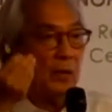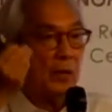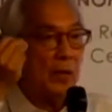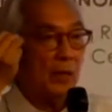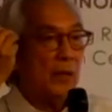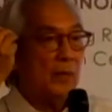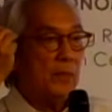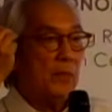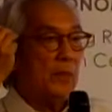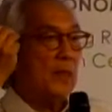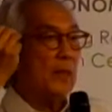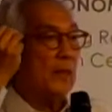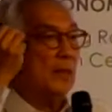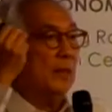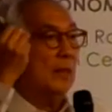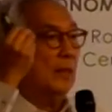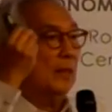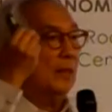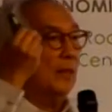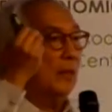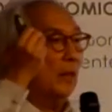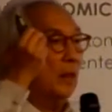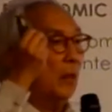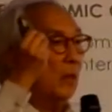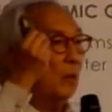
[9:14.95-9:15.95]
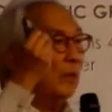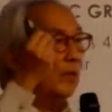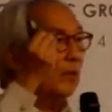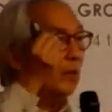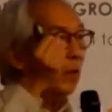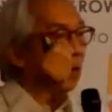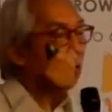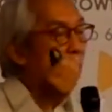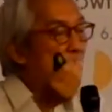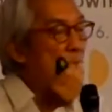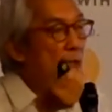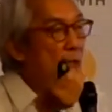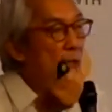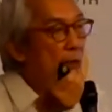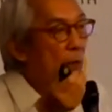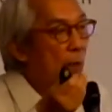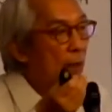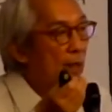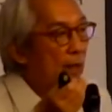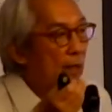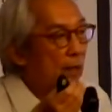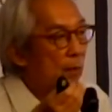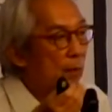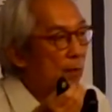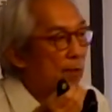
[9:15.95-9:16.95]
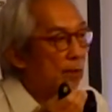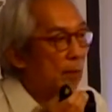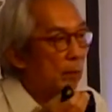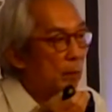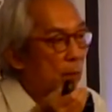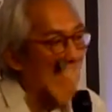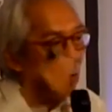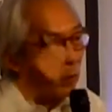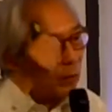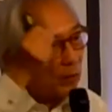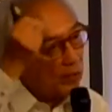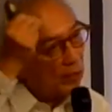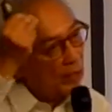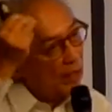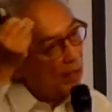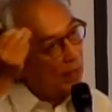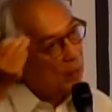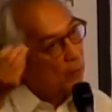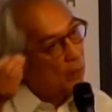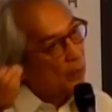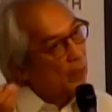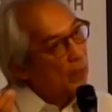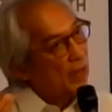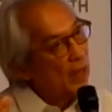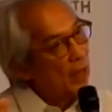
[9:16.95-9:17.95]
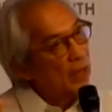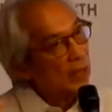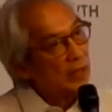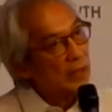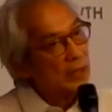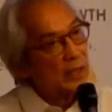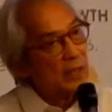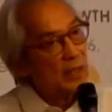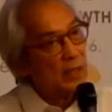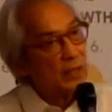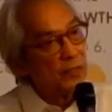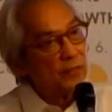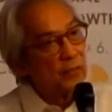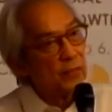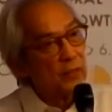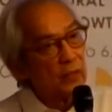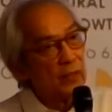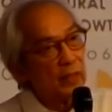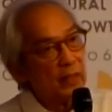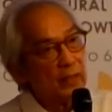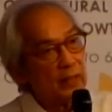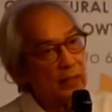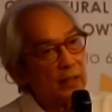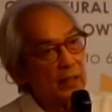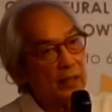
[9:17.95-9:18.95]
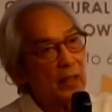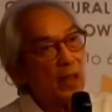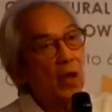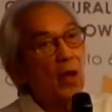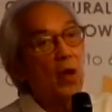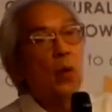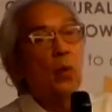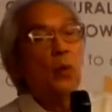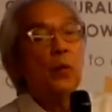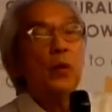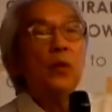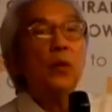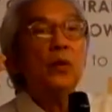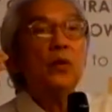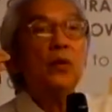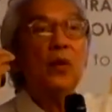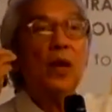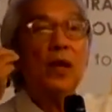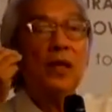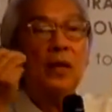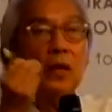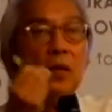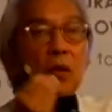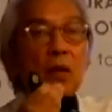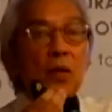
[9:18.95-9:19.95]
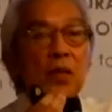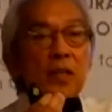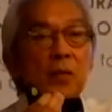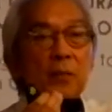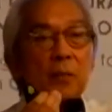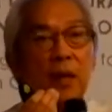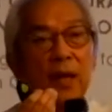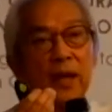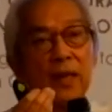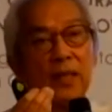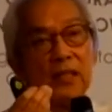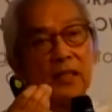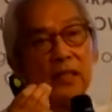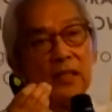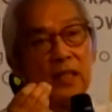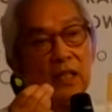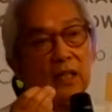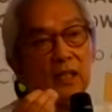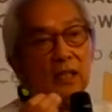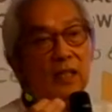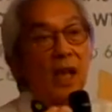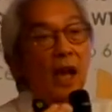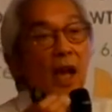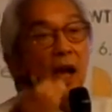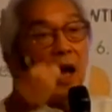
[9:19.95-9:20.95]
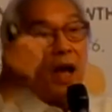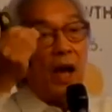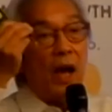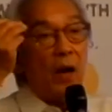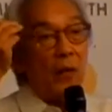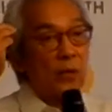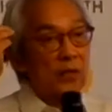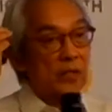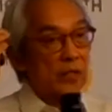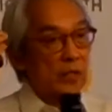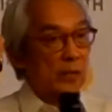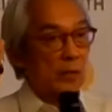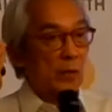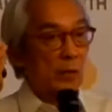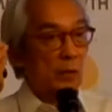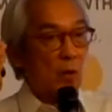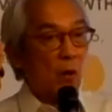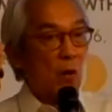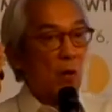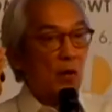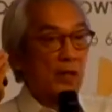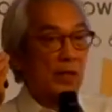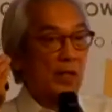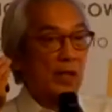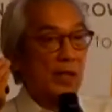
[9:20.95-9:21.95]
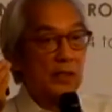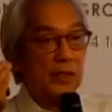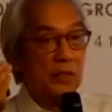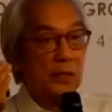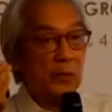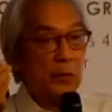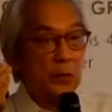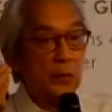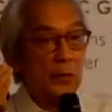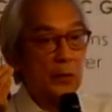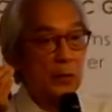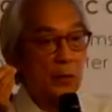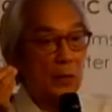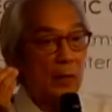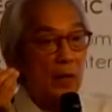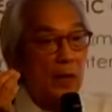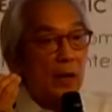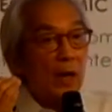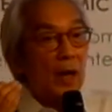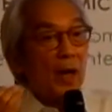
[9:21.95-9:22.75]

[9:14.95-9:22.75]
I mean, we don't really look at them anymore. We take these things for granted. We would rather look at magazines, which are the wrong things to do.